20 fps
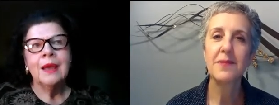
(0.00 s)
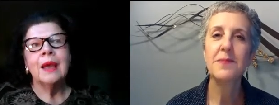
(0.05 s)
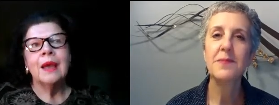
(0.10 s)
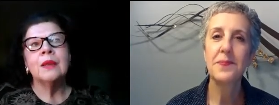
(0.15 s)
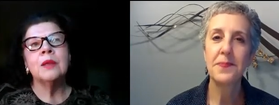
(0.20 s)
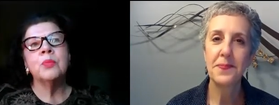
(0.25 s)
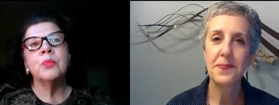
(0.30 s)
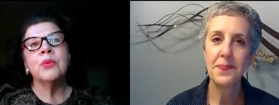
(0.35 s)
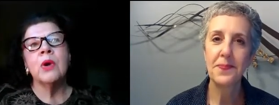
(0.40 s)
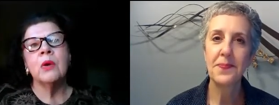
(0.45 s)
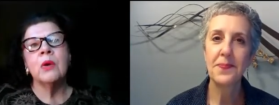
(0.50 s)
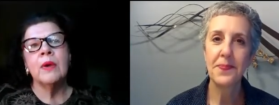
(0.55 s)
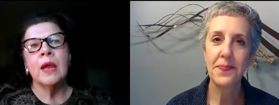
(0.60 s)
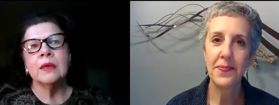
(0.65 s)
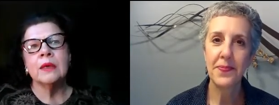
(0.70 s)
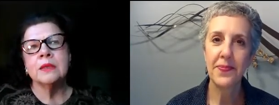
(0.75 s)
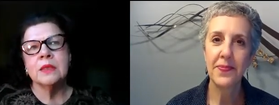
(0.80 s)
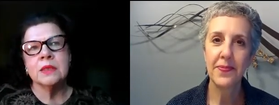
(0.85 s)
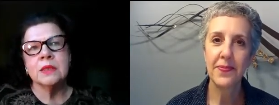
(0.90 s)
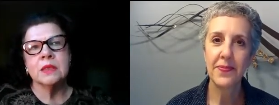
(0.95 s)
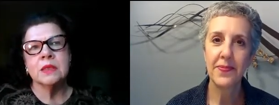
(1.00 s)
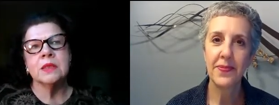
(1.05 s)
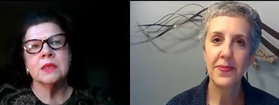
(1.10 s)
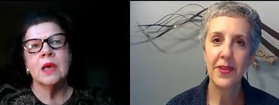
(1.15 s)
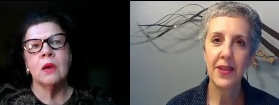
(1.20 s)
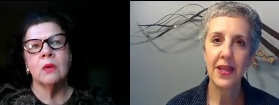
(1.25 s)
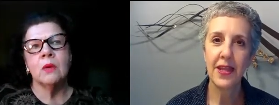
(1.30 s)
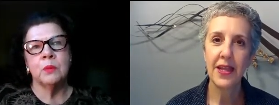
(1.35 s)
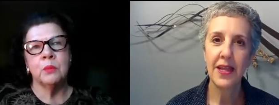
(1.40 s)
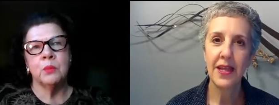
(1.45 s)
Speaker 1: And the PRO Act is
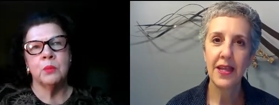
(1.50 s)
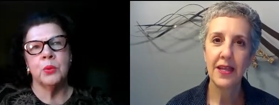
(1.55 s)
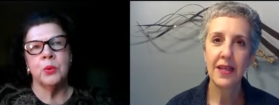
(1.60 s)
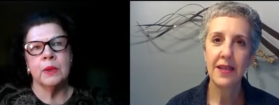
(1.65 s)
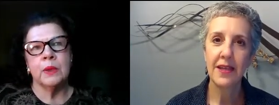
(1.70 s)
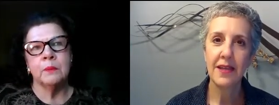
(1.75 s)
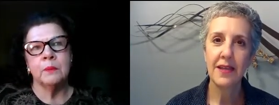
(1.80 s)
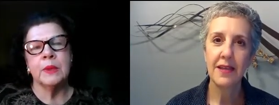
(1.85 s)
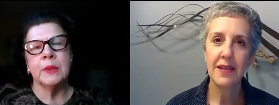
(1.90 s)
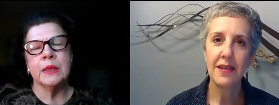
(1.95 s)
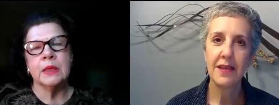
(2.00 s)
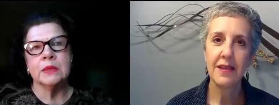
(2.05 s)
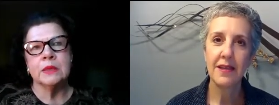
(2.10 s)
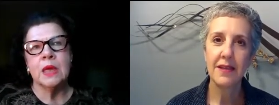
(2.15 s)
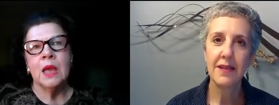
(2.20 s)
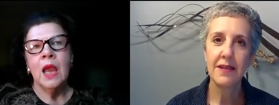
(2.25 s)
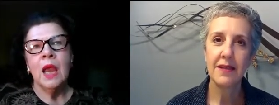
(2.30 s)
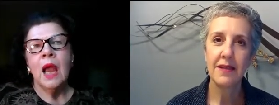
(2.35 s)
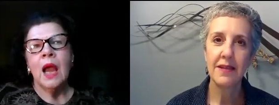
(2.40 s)
so important because